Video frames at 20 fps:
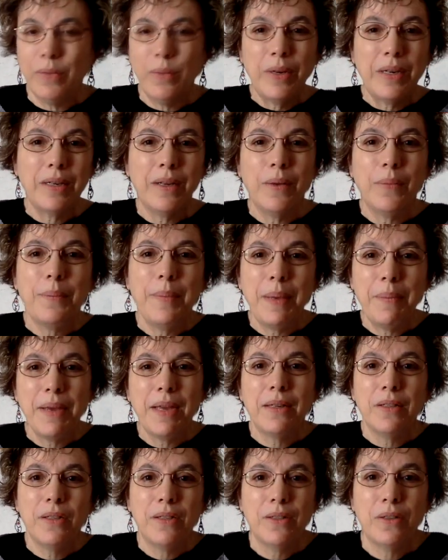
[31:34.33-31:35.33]
What?
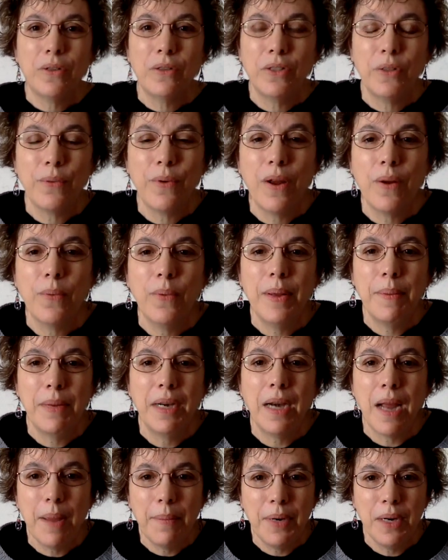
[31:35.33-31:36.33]
Maybe I just told you wrong. Wait a
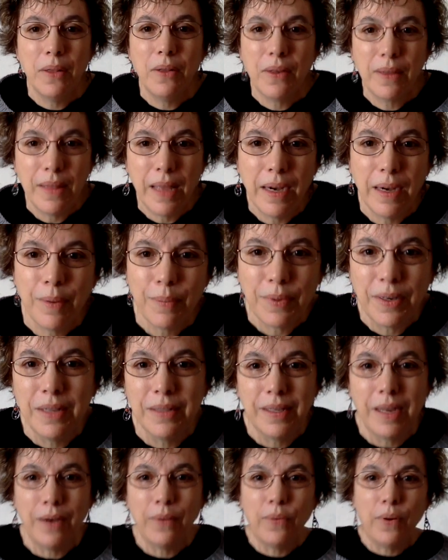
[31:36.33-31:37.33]
minute, I'm going to look that up
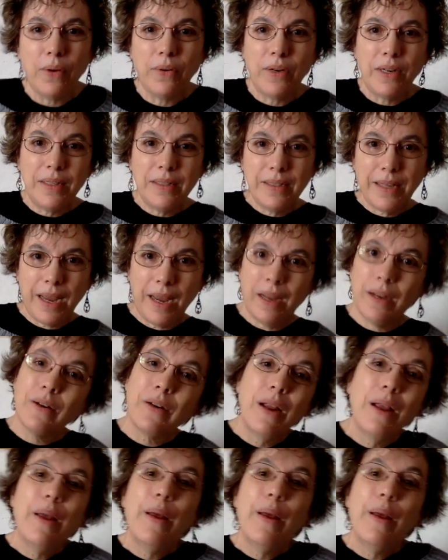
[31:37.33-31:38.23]
because I wrote it down.